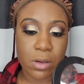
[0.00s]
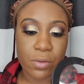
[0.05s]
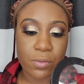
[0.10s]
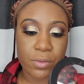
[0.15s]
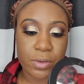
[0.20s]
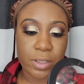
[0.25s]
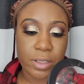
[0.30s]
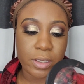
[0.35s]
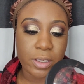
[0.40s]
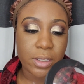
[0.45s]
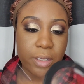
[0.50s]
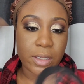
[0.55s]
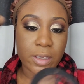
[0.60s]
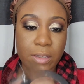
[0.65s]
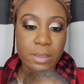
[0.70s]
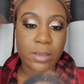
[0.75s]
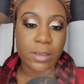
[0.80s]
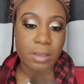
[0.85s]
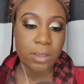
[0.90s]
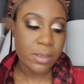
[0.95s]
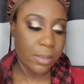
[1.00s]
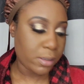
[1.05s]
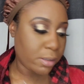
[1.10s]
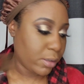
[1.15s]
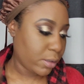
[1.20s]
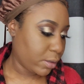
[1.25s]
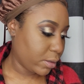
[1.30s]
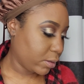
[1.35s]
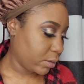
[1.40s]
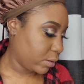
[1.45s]
hopefully it
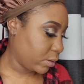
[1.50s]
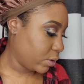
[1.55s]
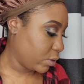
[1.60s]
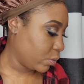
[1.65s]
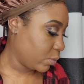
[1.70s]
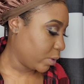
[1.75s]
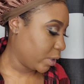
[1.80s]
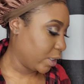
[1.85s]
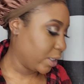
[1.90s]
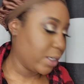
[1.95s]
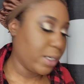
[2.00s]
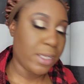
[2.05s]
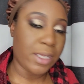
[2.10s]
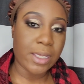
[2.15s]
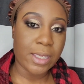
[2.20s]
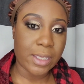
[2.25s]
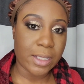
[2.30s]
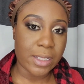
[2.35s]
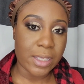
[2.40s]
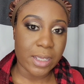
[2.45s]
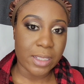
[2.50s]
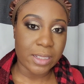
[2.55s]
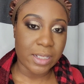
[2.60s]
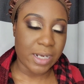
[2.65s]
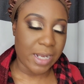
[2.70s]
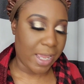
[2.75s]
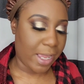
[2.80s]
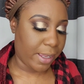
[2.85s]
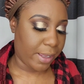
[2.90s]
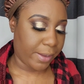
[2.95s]
do what it did the
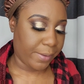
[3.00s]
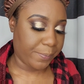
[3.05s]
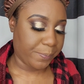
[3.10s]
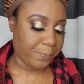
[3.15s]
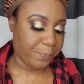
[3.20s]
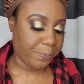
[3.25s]
other day